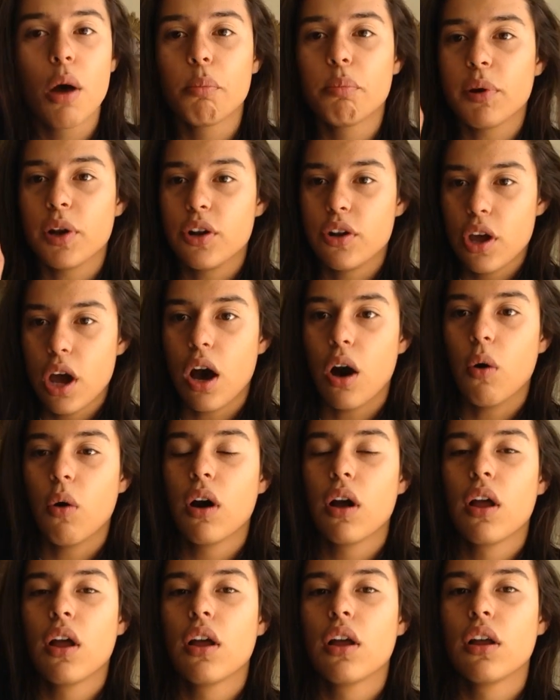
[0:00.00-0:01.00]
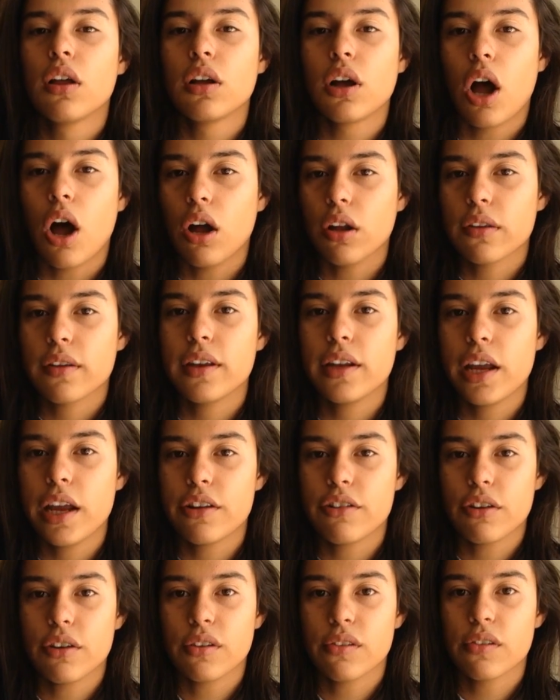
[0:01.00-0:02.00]
But no, all
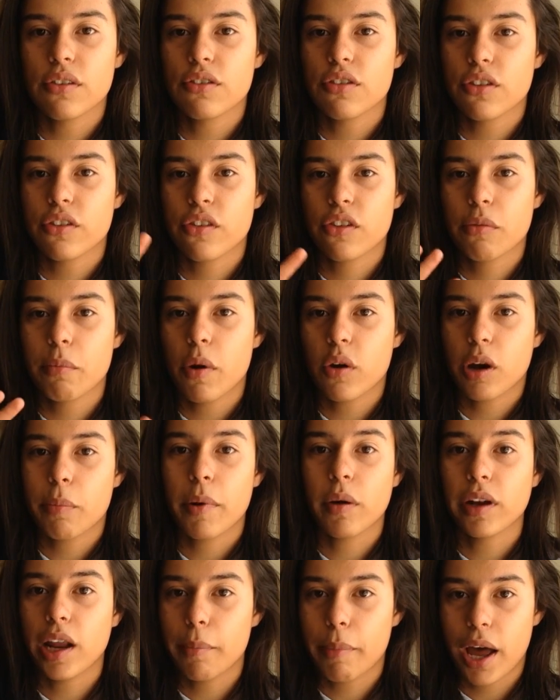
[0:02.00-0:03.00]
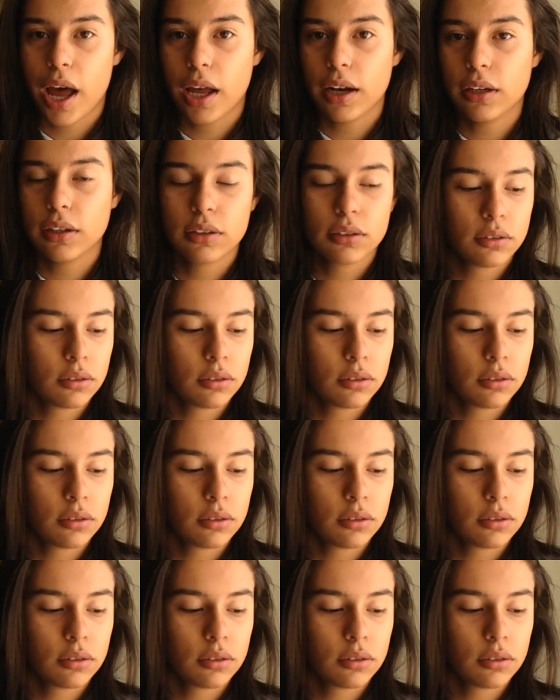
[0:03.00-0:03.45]
teenagers just smoke up on that pot.